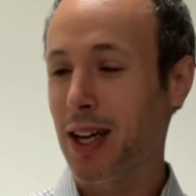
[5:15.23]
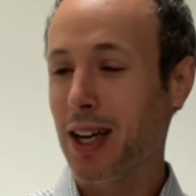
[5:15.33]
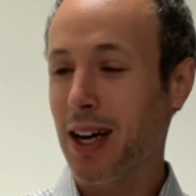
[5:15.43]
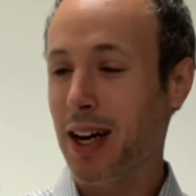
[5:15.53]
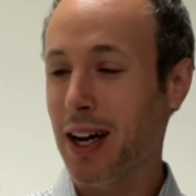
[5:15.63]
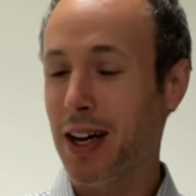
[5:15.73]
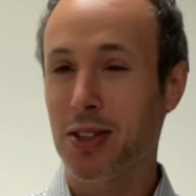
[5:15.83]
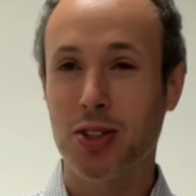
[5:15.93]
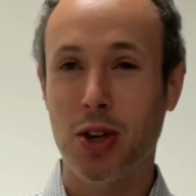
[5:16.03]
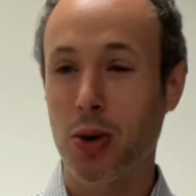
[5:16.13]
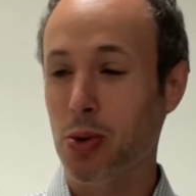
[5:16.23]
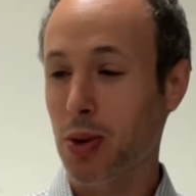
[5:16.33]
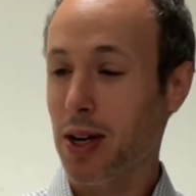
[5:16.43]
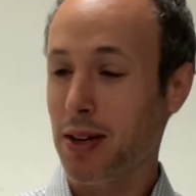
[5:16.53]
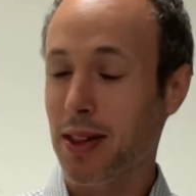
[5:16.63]

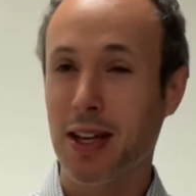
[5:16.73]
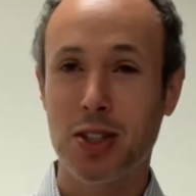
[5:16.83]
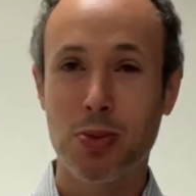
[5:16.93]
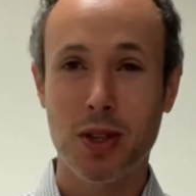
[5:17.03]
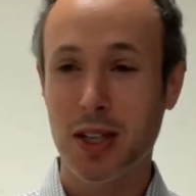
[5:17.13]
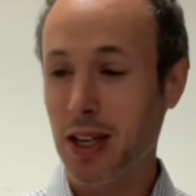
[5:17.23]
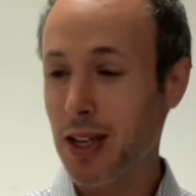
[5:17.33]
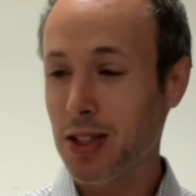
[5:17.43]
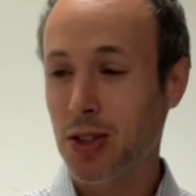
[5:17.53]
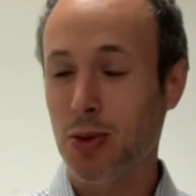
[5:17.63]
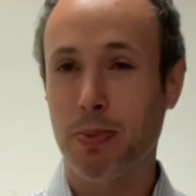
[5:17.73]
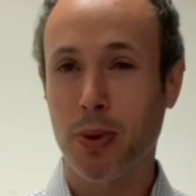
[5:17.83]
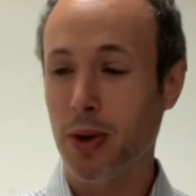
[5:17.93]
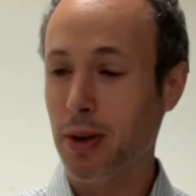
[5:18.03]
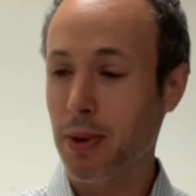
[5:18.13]
So that's really it to
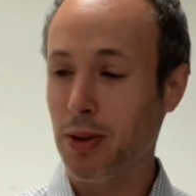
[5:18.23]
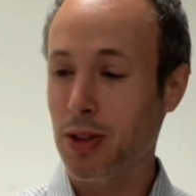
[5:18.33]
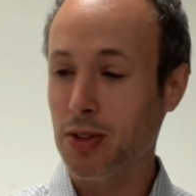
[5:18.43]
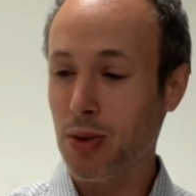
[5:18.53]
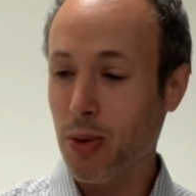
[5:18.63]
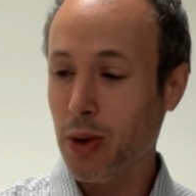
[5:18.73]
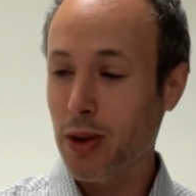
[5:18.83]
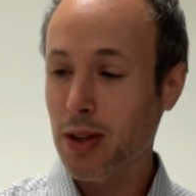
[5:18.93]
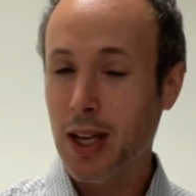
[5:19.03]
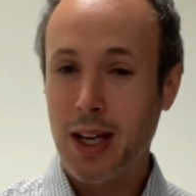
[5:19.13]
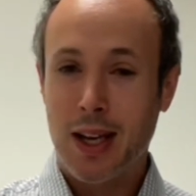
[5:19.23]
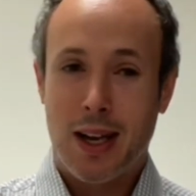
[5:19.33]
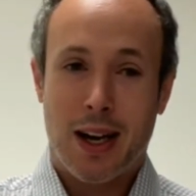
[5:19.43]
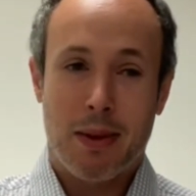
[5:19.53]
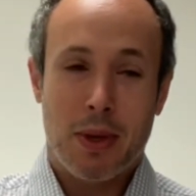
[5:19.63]
report about this oil.
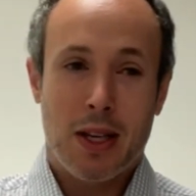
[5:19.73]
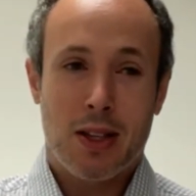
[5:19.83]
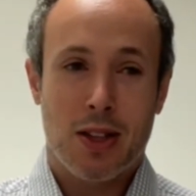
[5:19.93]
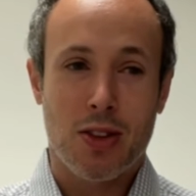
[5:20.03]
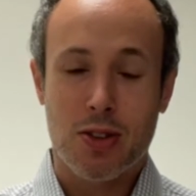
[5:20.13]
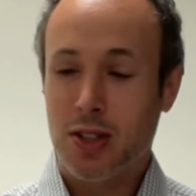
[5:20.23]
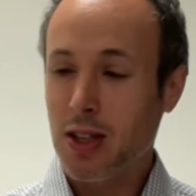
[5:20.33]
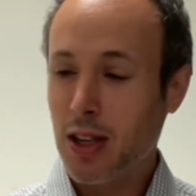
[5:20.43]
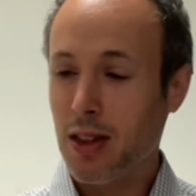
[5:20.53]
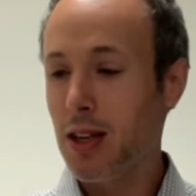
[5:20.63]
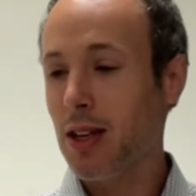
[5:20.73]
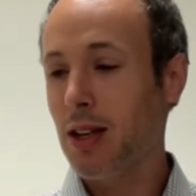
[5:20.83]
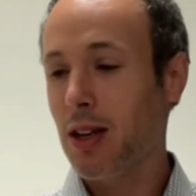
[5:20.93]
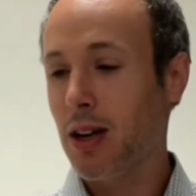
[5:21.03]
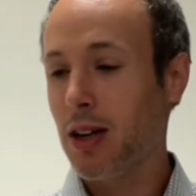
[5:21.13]
I mean, there's nothing
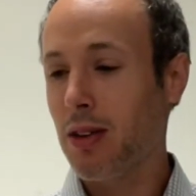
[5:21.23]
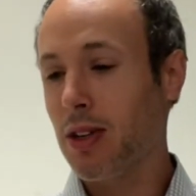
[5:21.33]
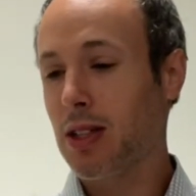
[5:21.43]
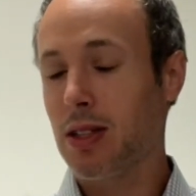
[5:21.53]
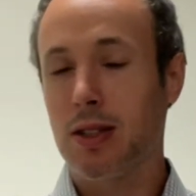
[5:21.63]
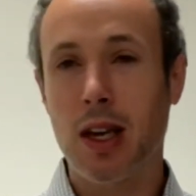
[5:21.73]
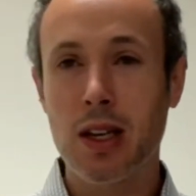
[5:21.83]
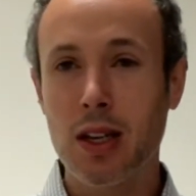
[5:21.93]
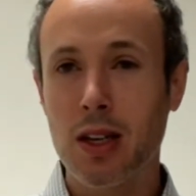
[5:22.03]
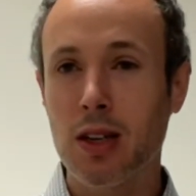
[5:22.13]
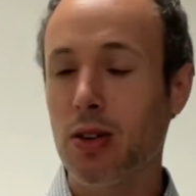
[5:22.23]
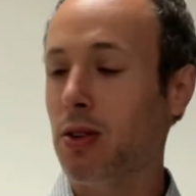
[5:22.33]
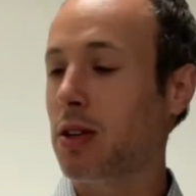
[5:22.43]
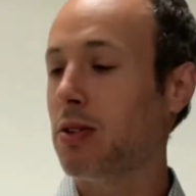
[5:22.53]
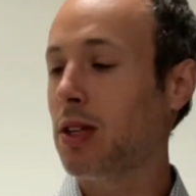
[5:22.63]
kind of exciting or
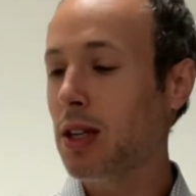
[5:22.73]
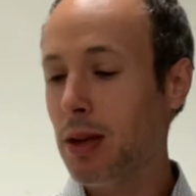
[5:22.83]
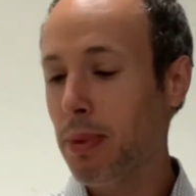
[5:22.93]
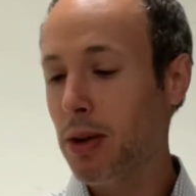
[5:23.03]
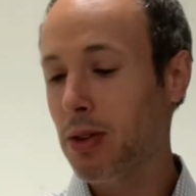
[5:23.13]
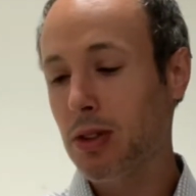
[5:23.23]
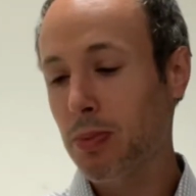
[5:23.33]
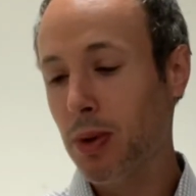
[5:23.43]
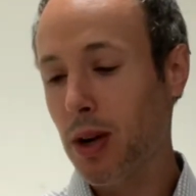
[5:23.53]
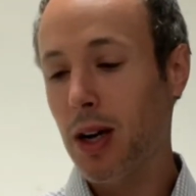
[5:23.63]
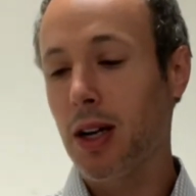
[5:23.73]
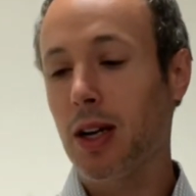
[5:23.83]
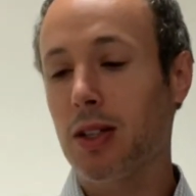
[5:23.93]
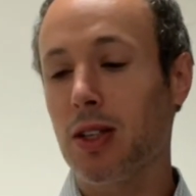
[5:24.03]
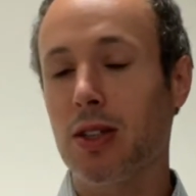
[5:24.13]
unique about this
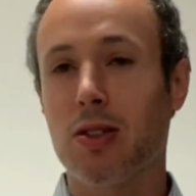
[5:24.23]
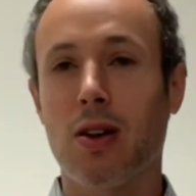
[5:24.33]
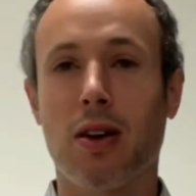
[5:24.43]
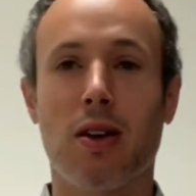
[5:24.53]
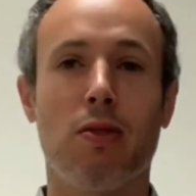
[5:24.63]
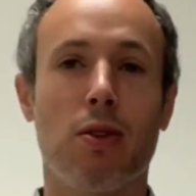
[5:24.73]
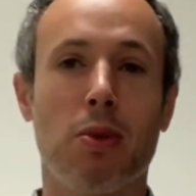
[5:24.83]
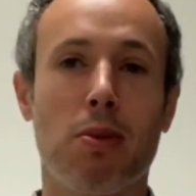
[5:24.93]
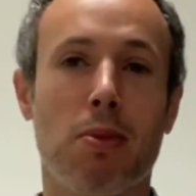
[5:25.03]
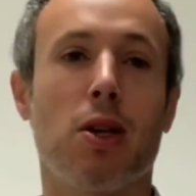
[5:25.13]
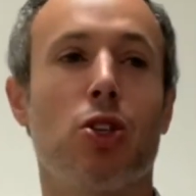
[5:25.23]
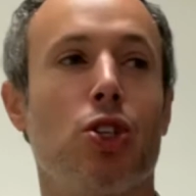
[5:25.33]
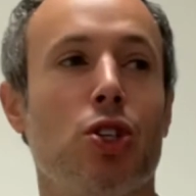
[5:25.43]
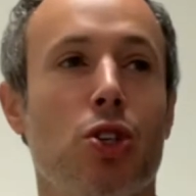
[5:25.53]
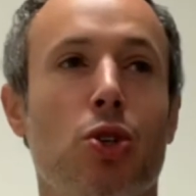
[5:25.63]
product. It's not giving me much
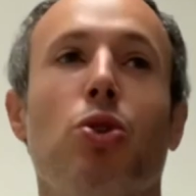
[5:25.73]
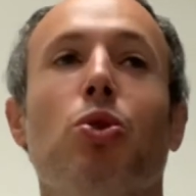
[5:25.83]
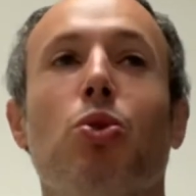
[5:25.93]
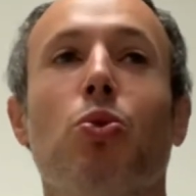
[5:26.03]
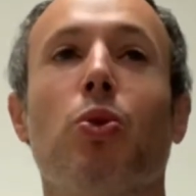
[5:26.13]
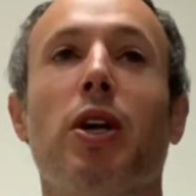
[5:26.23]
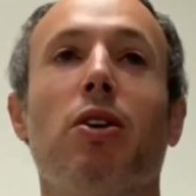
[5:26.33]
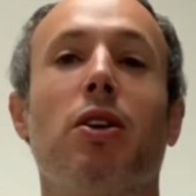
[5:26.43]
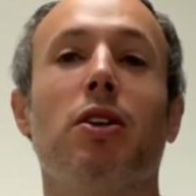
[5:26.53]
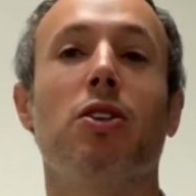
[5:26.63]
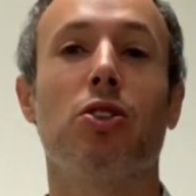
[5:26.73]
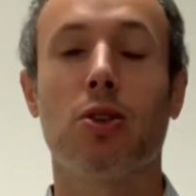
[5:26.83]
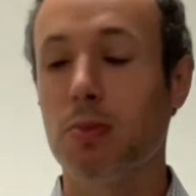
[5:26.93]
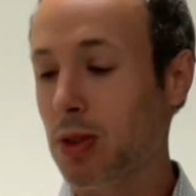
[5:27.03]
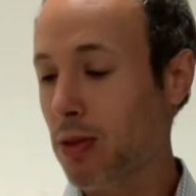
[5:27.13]
to rate on in
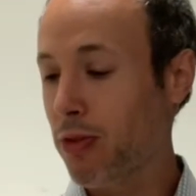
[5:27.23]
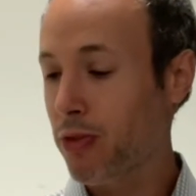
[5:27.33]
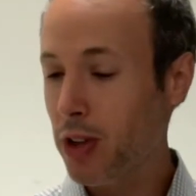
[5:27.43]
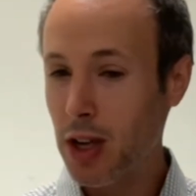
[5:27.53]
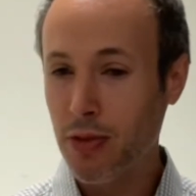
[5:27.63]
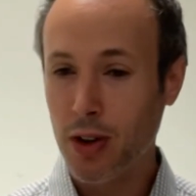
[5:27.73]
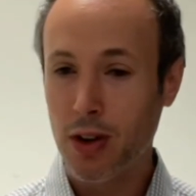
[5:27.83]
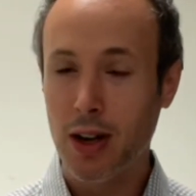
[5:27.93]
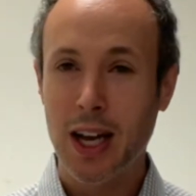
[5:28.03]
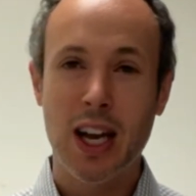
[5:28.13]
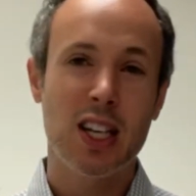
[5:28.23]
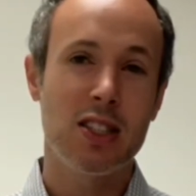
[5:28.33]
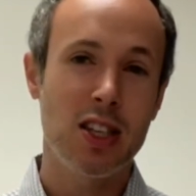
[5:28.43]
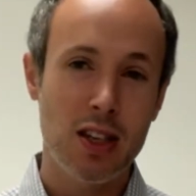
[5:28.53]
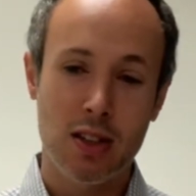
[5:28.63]
terms of flavor.
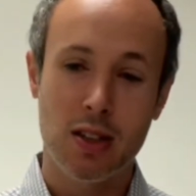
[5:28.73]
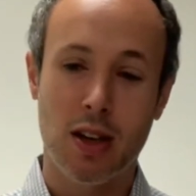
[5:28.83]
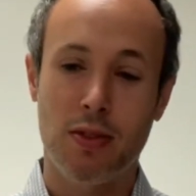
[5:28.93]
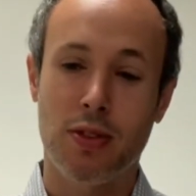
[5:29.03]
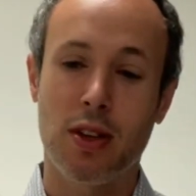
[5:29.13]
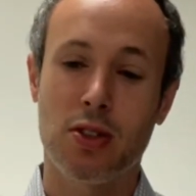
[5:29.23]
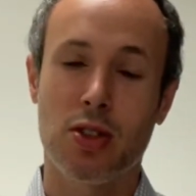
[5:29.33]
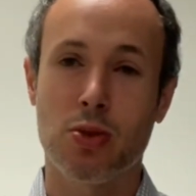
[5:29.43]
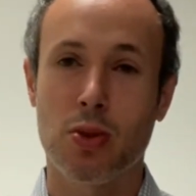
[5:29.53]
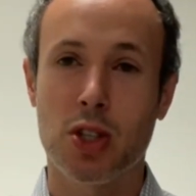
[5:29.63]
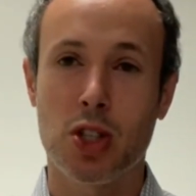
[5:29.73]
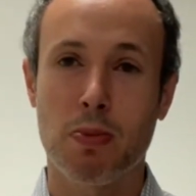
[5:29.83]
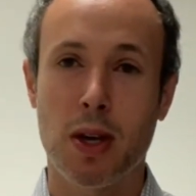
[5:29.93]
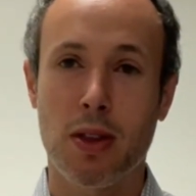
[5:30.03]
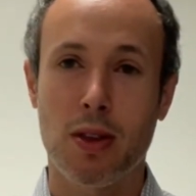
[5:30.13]
Didn't love the syringe
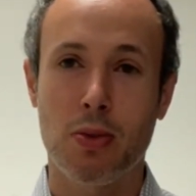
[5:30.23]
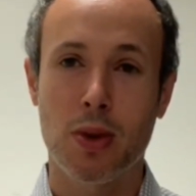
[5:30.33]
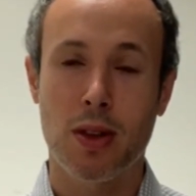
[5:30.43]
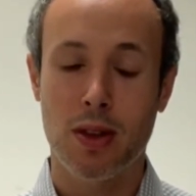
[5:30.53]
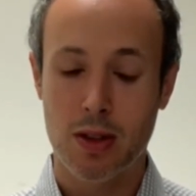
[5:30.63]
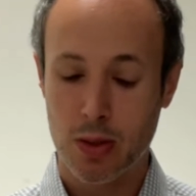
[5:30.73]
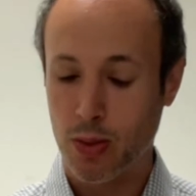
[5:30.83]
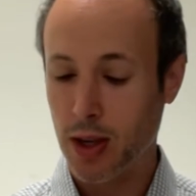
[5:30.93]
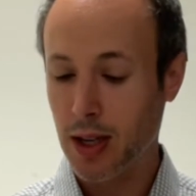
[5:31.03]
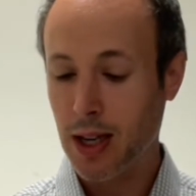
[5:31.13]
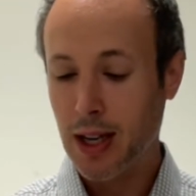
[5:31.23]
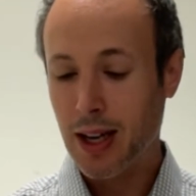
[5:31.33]
method with this one.